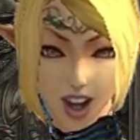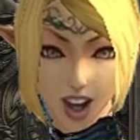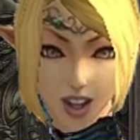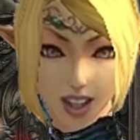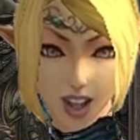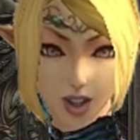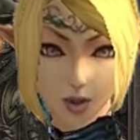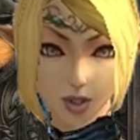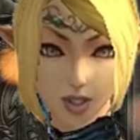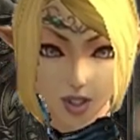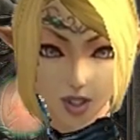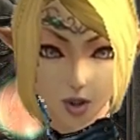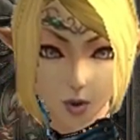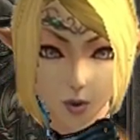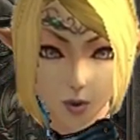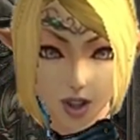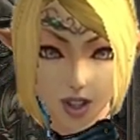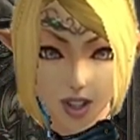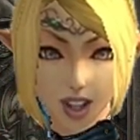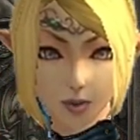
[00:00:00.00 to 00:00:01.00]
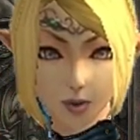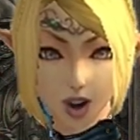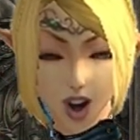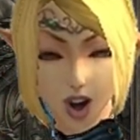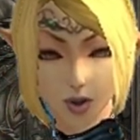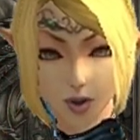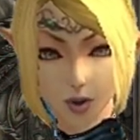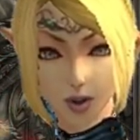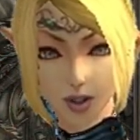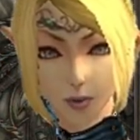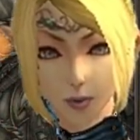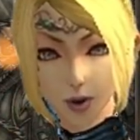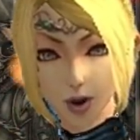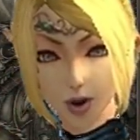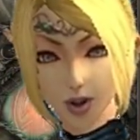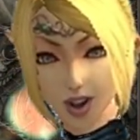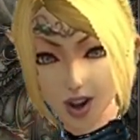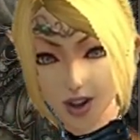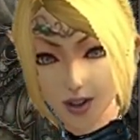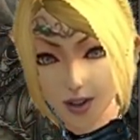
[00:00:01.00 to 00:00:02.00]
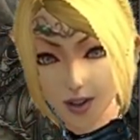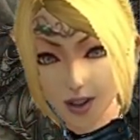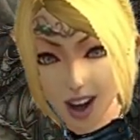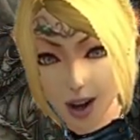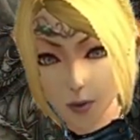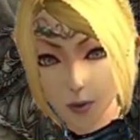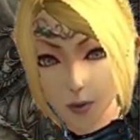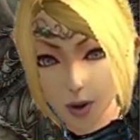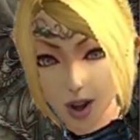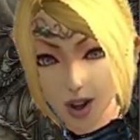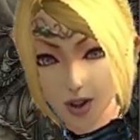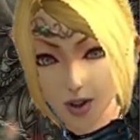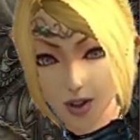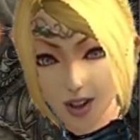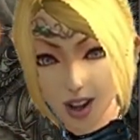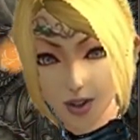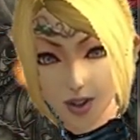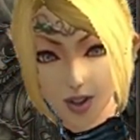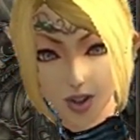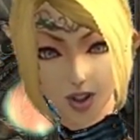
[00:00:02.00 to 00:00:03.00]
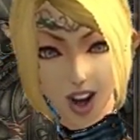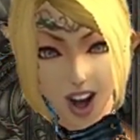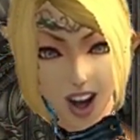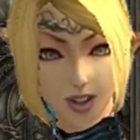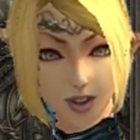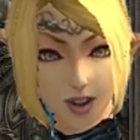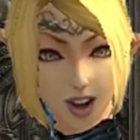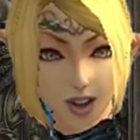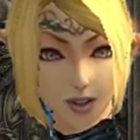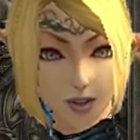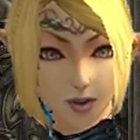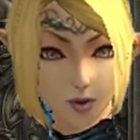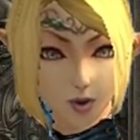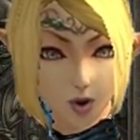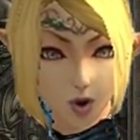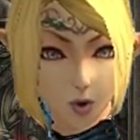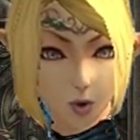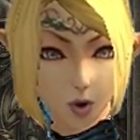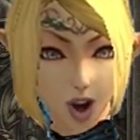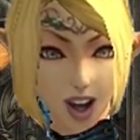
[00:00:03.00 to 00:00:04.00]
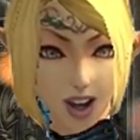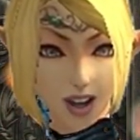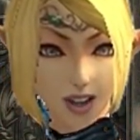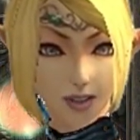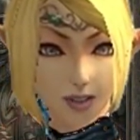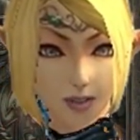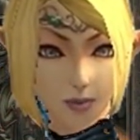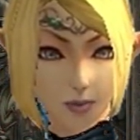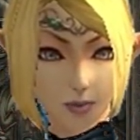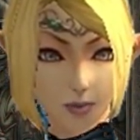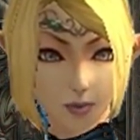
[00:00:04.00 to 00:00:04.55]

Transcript: allows us to relive all those emotions and plunge into childhood for a while.